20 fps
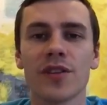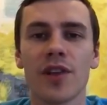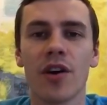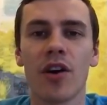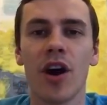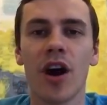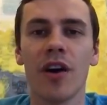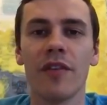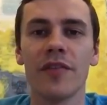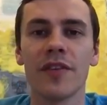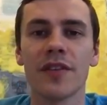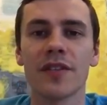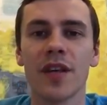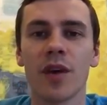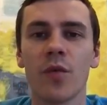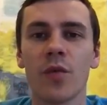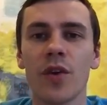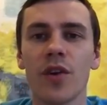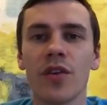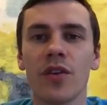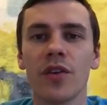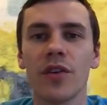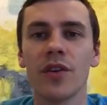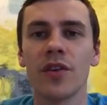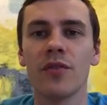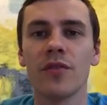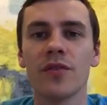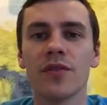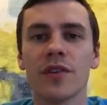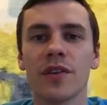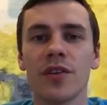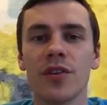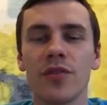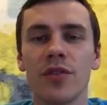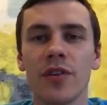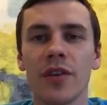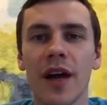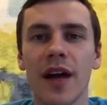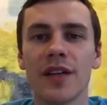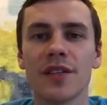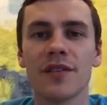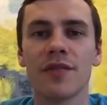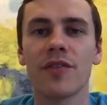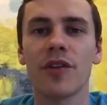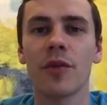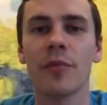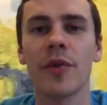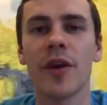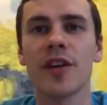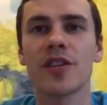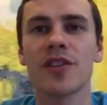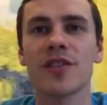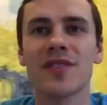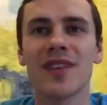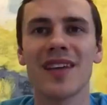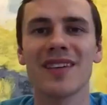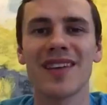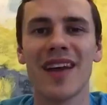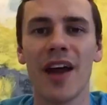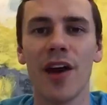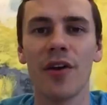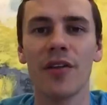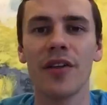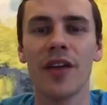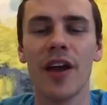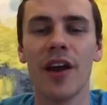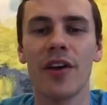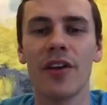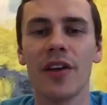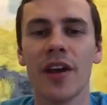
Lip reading: in our office that we utilize it for our patients as healthcare,